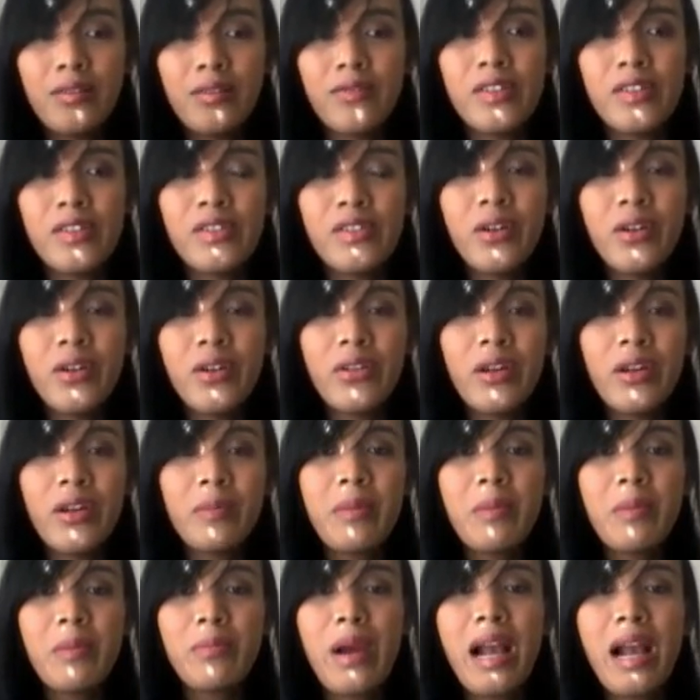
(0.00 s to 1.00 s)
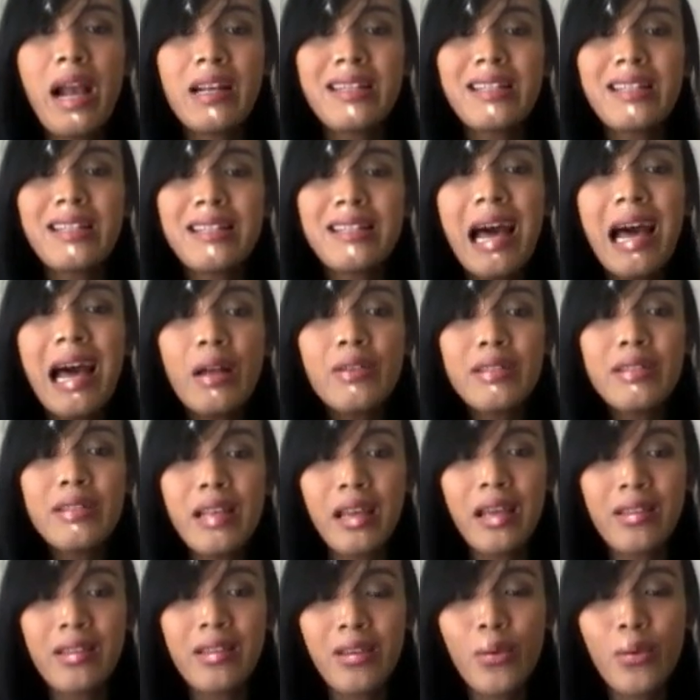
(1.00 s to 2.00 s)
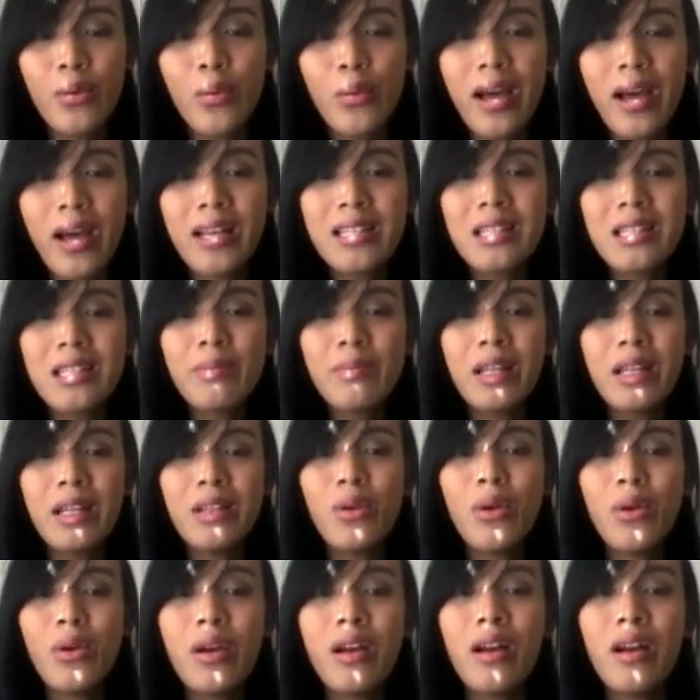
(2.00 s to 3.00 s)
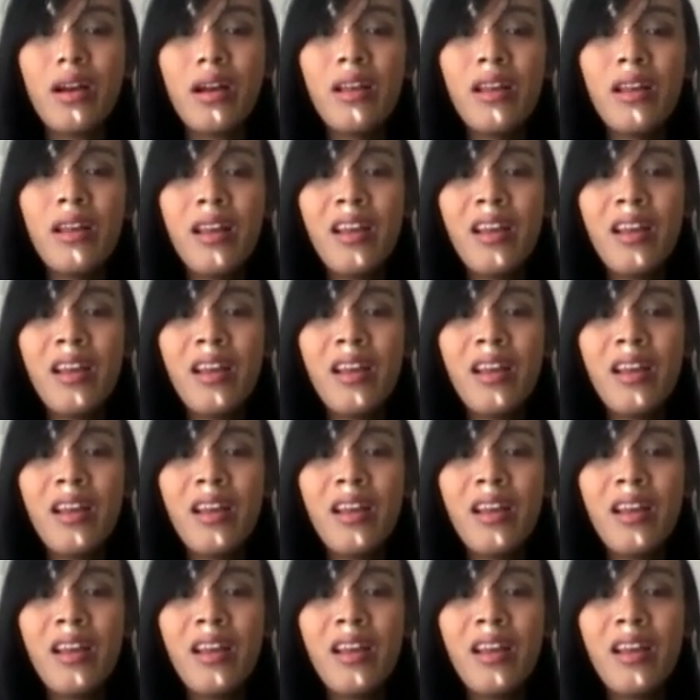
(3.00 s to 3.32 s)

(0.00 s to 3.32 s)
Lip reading: physical therapy practice outside the U.S., but your